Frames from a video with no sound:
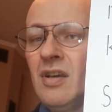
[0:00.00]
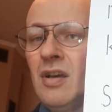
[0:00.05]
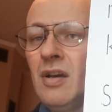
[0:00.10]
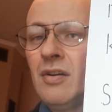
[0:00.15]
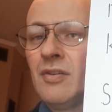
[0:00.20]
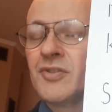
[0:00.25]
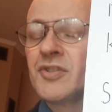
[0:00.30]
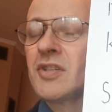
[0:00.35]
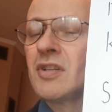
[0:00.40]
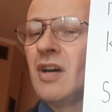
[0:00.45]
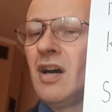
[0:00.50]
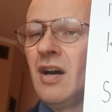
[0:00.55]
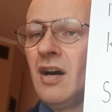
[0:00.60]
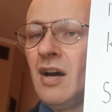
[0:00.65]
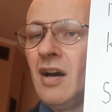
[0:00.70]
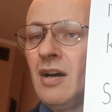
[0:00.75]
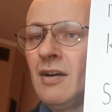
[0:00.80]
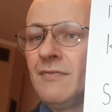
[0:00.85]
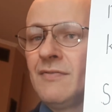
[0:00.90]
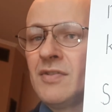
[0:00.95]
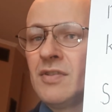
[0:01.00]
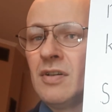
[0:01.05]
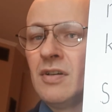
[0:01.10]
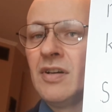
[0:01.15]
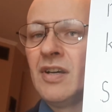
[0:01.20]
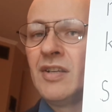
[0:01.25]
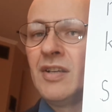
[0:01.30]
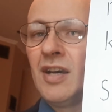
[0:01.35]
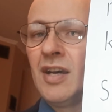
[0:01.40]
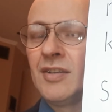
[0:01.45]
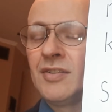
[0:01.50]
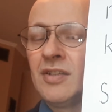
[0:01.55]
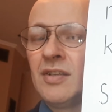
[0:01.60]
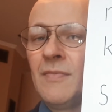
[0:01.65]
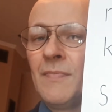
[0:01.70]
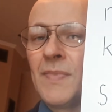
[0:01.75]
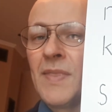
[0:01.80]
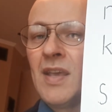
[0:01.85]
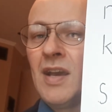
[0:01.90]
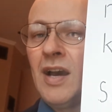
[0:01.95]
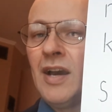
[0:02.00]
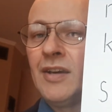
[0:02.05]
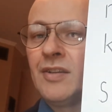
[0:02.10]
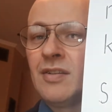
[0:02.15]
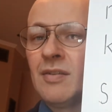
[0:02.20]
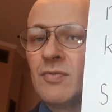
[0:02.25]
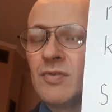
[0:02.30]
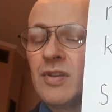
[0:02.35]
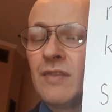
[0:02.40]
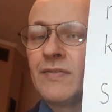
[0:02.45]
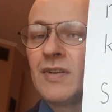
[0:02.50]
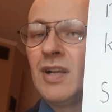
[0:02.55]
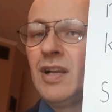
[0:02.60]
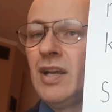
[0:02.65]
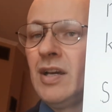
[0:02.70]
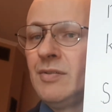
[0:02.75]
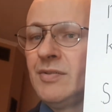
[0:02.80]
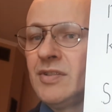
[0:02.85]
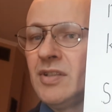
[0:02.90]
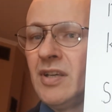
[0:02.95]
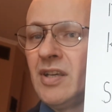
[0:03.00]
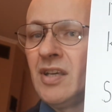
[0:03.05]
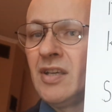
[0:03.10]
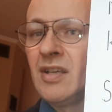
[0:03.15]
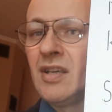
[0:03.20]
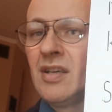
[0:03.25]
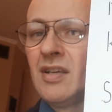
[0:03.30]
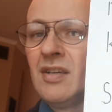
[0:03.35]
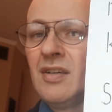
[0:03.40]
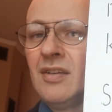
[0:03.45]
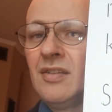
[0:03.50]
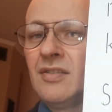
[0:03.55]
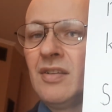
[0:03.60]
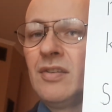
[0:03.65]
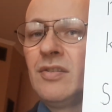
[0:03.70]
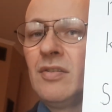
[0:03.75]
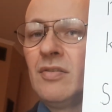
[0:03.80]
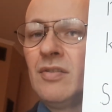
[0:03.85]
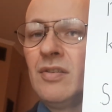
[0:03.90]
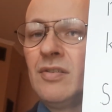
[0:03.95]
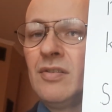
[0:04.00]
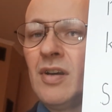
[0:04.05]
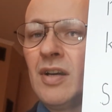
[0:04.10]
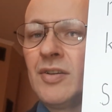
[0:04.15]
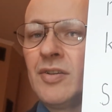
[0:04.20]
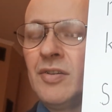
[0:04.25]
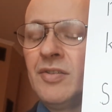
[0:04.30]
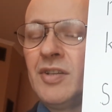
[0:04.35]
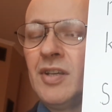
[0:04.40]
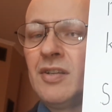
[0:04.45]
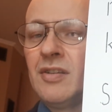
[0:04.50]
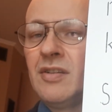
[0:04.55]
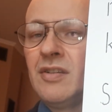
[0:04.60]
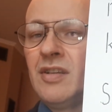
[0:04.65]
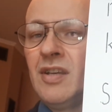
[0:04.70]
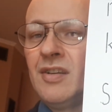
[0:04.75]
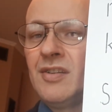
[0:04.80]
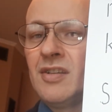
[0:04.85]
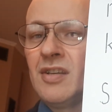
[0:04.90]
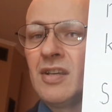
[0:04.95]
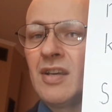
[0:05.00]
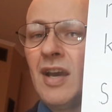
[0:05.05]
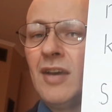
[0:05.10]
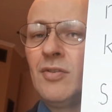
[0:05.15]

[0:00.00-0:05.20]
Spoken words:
or scarves or any other items of clothing, then you are good at knitting.